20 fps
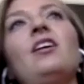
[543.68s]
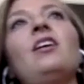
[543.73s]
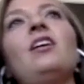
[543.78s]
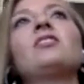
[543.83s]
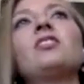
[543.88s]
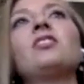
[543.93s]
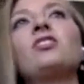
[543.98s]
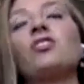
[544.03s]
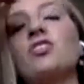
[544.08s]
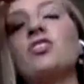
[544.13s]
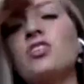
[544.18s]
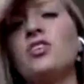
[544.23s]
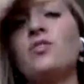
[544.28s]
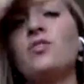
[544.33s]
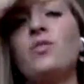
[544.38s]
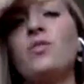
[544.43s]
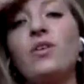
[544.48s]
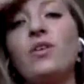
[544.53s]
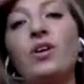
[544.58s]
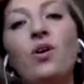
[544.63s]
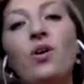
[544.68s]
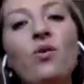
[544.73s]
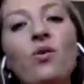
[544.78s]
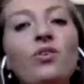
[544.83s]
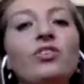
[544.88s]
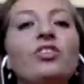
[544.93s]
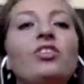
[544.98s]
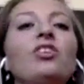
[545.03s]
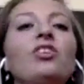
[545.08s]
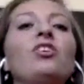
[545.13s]
I started growing
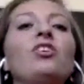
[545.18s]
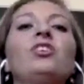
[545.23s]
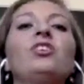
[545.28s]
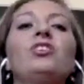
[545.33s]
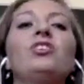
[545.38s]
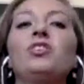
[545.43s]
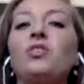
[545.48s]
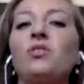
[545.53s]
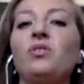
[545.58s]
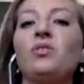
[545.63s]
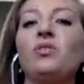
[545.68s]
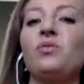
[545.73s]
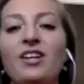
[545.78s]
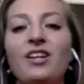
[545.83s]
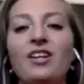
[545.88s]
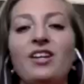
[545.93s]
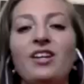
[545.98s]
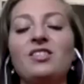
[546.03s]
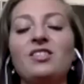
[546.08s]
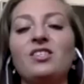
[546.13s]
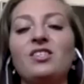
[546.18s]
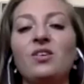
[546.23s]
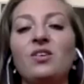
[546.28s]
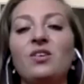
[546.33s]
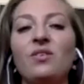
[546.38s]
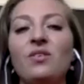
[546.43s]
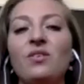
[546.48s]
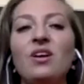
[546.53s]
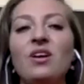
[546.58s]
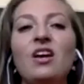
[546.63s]
older, you're
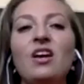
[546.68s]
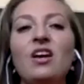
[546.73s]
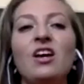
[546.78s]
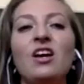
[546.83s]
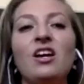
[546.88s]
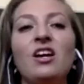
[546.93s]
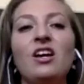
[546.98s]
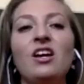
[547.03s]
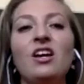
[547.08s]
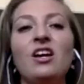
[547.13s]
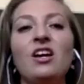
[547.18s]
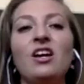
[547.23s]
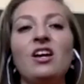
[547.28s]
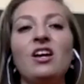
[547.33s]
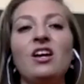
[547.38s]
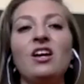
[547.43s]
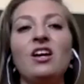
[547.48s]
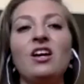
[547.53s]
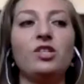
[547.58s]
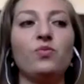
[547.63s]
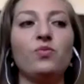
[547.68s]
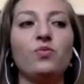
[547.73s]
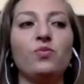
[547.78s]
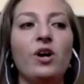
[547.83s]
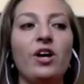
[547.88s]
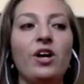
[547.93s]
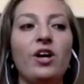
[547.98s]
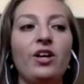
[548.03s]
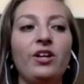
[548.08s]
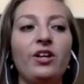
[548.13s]
exposed to different things, so other
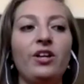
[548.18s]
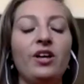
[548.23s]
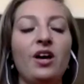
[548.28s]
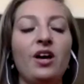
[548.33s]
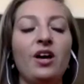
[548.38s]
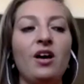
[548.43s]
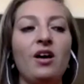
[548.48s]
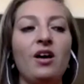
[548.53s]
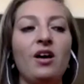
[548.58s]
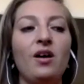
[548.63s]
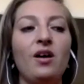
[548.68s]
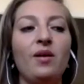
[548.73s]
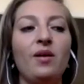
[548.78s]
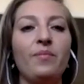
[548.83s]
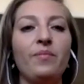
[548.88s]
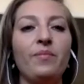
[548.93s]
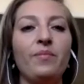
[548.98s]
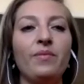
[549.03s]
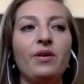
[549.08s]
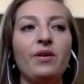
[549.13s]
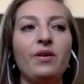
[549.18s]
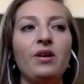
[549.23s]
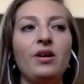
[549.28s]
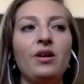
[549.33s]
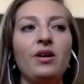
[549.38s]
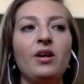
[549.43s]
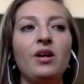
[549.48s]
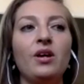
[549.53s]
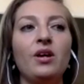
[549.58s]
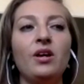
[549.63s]
interests as well.
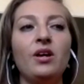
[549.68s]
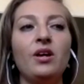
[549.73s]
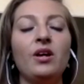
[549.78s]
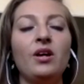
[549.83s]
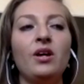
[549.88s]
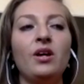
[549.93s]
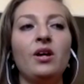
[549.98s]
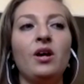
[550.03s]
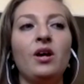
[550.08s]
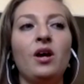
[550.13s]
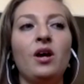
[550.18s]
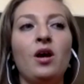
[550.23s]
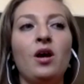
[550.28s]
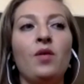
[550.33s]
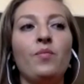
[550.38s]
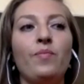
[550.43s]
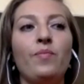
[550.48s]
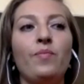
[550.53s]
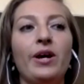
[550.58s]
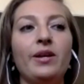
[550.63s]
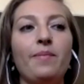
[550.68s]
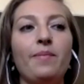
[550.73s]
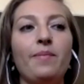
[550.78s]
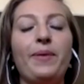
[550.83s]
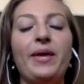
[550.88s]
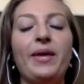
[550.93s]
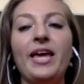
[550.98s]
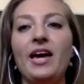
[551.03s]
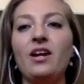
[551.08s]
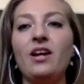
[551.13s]
But
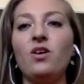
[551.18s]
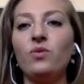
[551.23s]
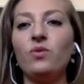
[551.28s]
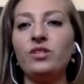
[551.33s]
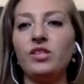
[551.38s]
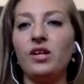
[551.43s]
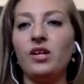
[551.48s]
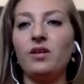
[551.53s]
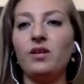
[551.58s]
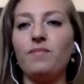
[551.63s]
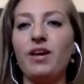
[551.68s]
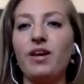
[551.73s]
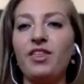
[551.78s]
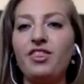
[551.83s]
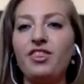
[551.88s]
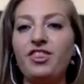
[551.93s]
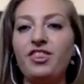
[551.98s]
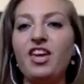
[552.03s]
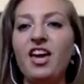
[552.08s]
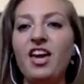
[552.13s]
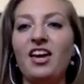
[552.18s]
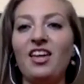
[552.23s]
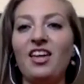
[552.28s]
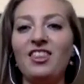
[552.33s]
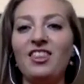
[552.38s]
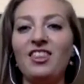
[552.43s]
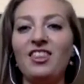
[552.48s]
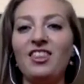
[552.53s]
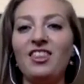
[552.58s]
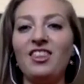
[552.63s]
piano was my thing that
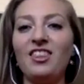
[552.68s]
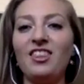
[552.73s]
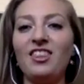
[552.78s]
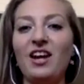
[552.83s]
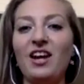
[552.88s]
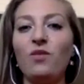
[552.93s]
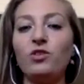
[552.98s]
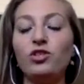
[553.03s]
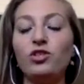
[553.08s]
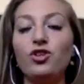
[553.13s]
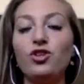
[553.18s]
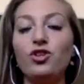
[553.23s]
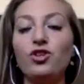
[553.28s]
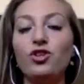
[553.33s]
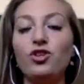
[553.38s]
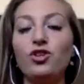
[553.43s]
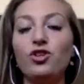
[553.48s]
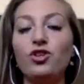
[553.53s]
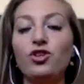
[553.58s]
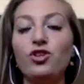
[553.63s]
I was known